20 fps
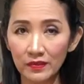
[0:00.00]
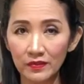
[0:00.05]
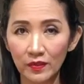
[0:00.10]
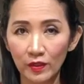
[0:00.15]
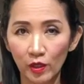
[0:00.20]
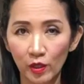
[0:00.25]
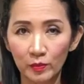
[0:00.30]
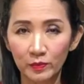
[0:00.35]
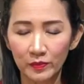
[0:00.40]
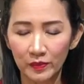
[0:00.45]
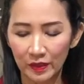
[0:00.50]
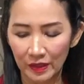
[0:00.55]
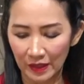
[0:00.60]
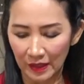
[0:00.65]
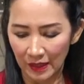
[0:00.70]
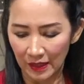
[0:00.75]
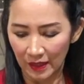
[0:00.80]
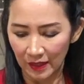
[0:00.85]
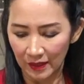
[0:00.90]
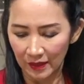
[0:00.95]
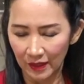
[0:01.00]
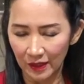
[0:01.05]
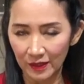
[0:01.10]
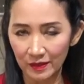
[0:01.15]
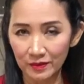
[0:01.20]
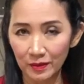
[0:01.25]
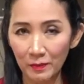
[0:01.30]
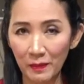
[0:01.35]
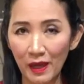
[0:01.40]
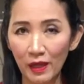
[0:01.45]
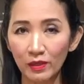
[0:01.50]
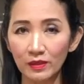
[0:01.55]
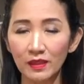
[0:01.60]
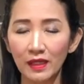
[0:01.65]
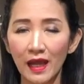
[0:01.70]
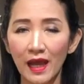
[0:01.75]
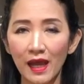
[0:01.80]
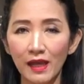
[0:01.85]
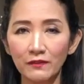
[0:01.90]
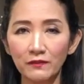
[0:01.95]
syrup. It's
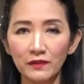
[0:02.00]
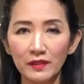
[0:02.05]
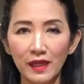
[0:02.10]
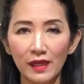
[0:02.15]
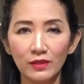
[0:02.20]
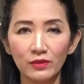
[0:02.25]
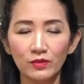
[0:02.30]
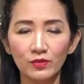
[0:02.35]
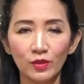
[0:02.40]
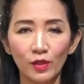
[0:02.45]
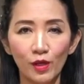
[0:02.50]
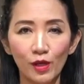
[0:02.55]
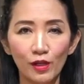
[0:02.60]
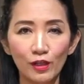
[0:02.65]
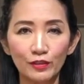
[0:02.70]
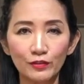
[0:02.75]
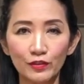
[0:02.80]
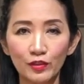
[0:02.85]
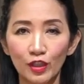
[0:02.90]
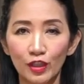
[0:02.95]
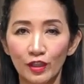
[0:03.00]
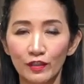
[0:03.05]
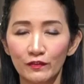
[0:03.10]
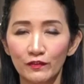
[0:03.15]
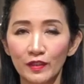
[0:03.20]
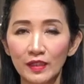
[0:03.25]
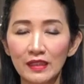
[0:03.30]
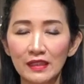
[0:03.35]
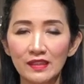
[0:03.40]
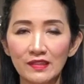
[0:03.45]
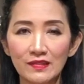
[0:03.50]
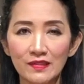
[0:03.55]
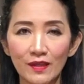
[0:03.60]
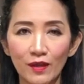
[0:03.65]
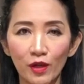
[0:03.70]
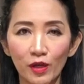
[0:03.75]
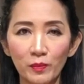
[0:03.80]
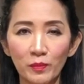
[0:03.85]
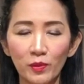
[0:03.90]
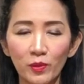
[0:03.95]
about half an ounce of vanilla
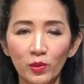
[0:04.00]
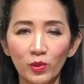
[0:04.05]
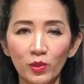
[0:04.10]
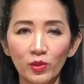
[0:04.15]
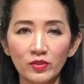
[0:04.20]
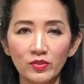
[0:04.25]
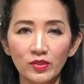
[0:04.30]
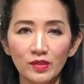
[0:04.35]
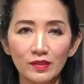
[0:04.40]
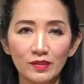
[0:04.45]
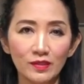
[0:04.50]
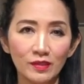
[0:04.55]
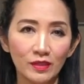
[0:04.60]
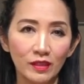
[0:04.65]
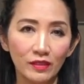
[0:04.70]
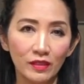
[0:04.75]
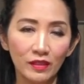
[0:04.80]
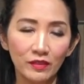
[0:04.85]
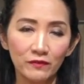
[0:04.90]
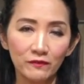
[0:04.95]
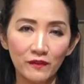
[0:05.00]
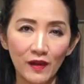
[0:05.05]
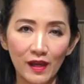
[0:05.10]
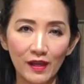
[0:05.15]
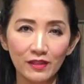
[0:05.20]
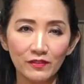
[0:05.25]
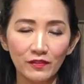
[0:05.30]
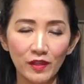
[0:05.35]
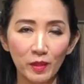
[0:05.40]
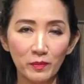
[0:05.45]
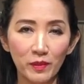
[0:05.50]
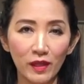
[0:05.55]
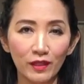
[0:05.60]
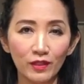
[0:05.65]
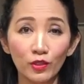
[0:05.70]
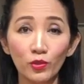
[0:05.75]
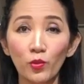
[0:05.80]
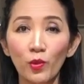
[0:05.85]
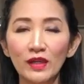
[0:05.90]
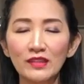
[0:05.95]
syrup or just 5
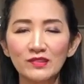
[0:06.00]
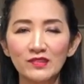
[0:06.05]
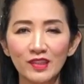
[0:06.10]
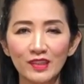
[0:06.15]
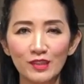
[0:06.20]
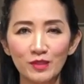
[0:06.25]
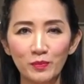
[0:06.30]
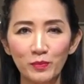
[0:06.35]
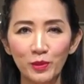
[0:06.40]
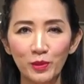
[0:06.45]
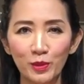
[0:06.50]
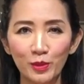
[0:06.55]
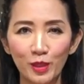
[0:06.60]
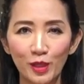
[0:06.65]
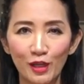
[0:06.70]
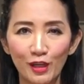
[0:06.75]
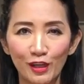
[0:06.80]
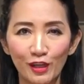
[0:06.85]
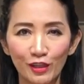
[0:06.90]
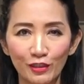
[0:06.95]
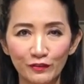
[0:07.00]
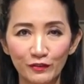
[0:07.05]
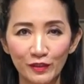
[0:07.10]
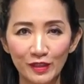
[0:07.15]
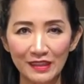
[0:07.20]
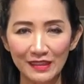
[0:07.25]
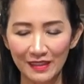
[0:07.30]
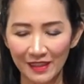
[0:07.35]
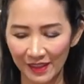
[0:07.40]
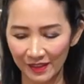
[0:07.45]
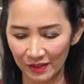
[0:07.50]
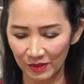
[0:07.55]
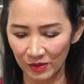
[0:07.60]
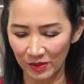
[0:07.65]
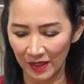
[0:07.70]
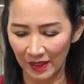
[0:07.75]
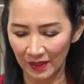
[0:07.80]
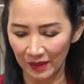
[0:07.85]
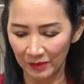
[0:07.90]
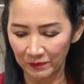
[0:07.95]
ml or 1 teaspoon of vanilla
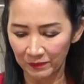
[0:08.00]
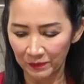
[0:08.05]
extract.